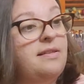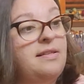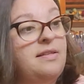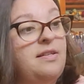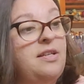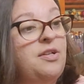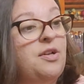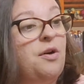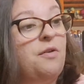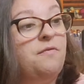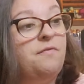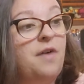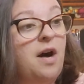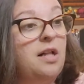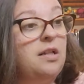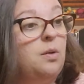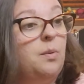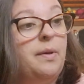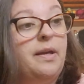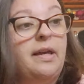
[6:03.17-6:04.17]
you know,
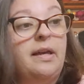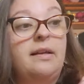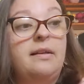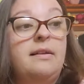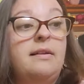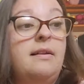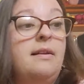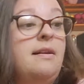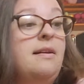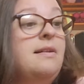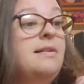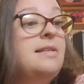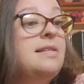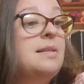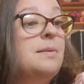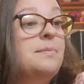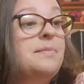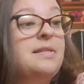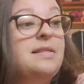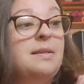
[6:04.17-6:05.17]
following
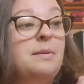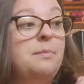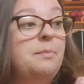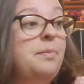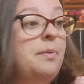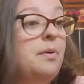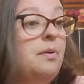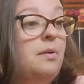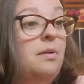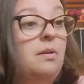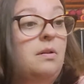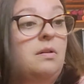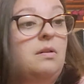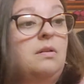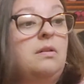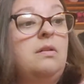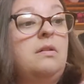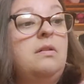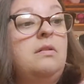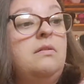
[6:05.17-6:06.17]
some
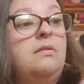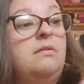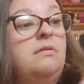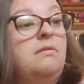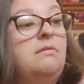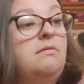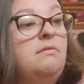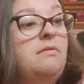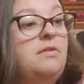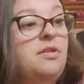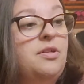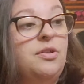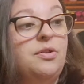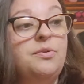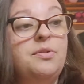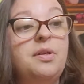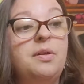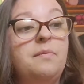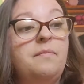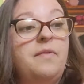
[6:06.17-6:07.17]
simple
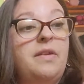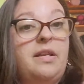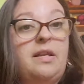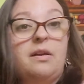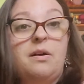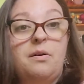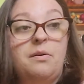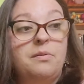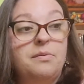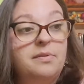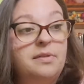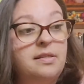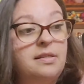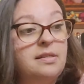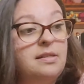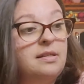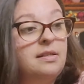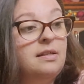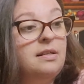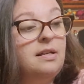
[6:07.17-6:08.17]
YouTube videos,